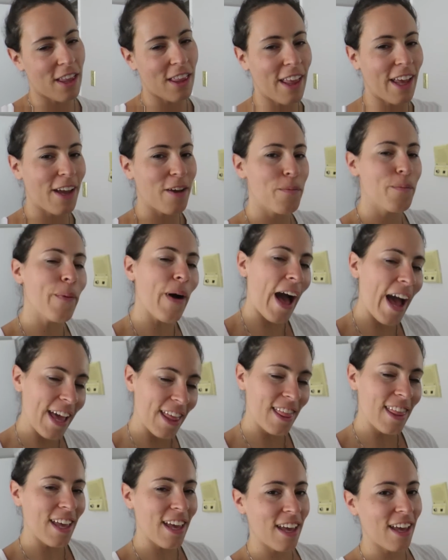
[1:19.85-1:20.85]
and like
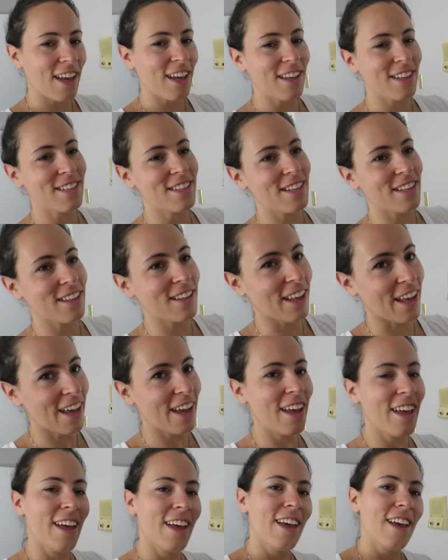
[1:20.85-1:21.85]
buy things and like,